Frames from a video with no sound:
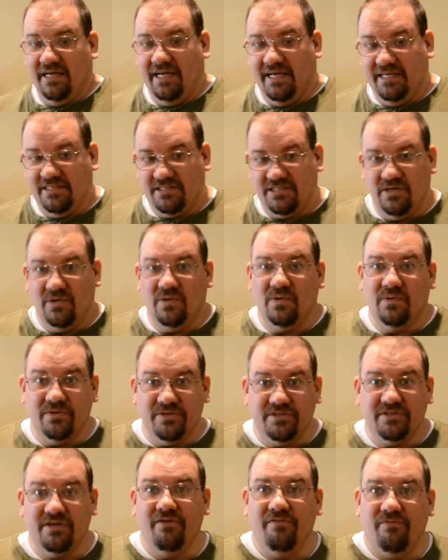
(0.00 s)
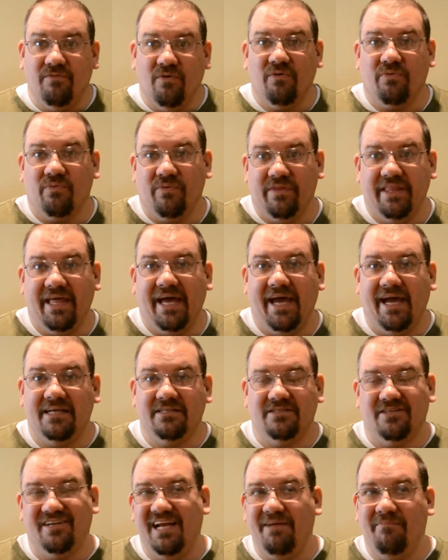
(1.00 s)
and so on and so forth with
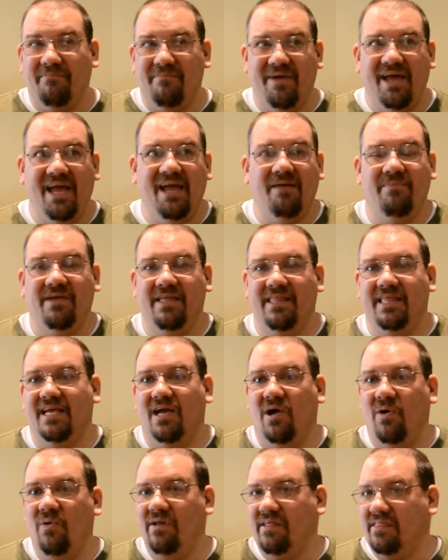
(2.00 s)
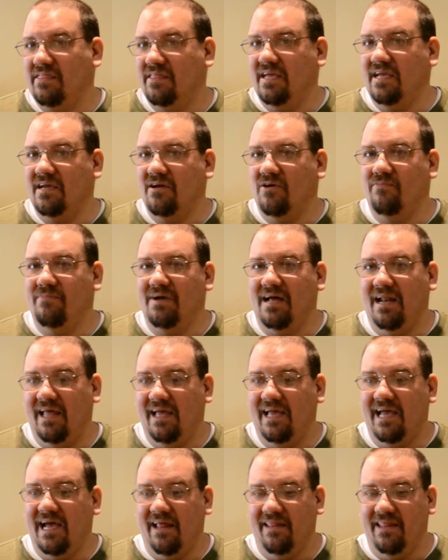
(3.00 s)
that. So that may be the only thing on my
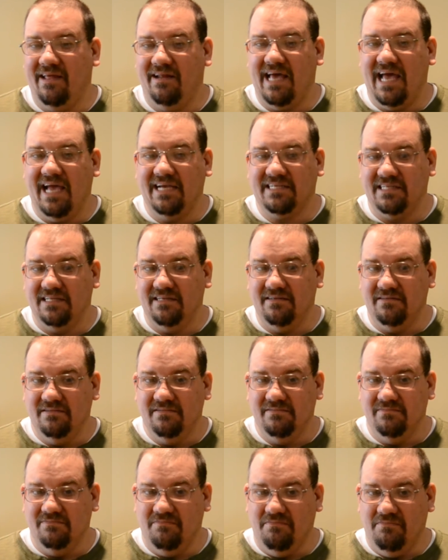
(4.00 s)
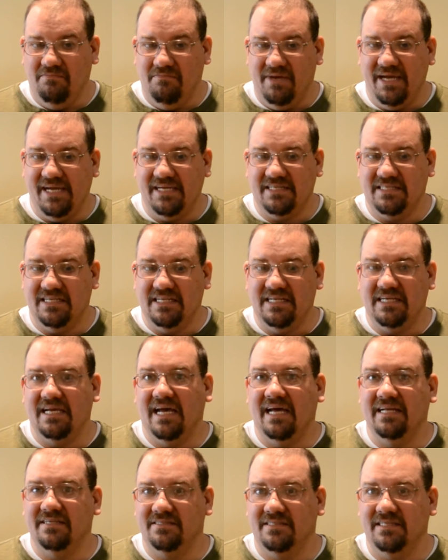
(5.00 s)
layout that actually makes any
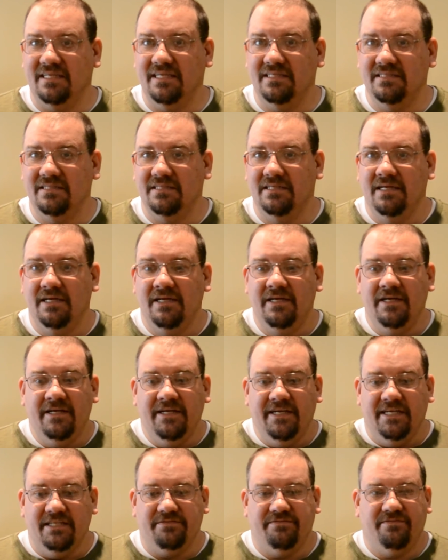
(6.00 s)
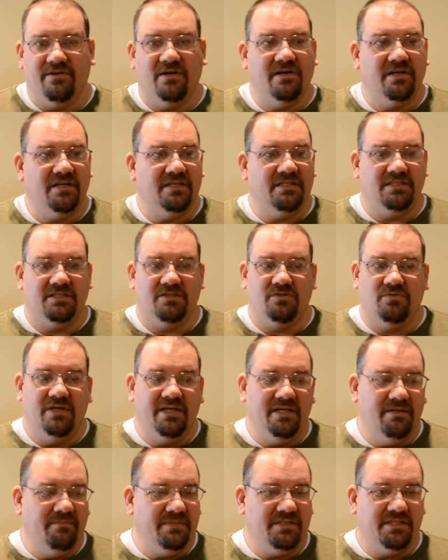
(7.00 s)
kind of sense. As far as
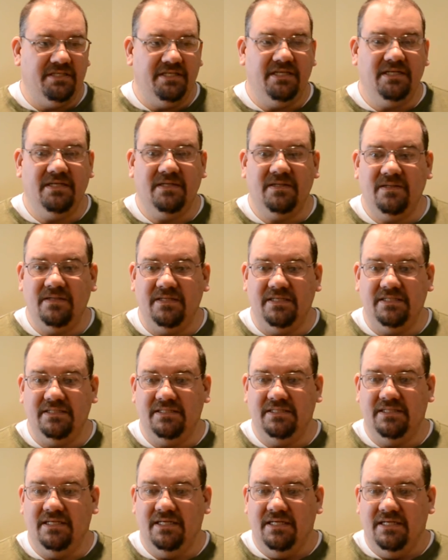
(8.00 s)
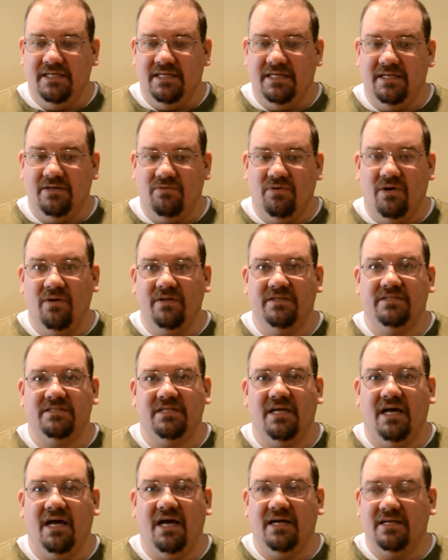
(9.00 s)
running material and rolling
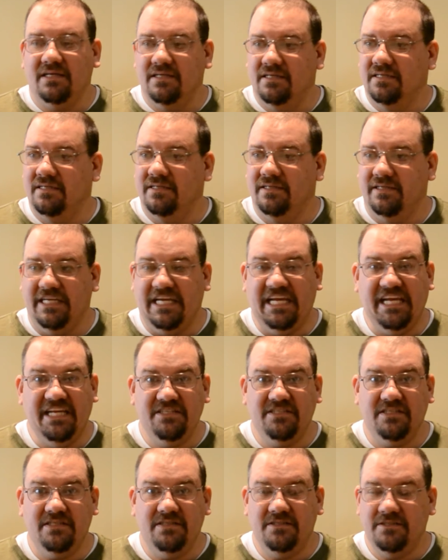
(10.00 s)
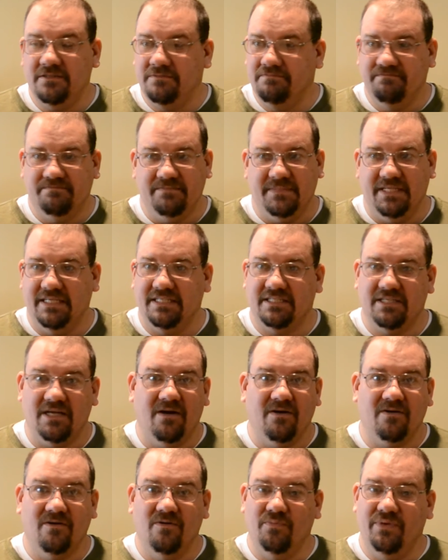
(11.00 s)
stock, engines, it's
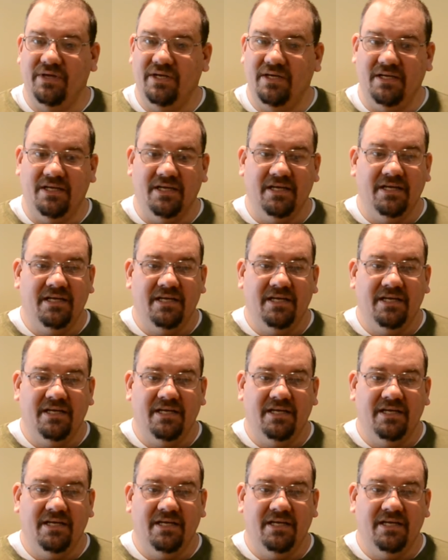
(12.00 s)
all going to be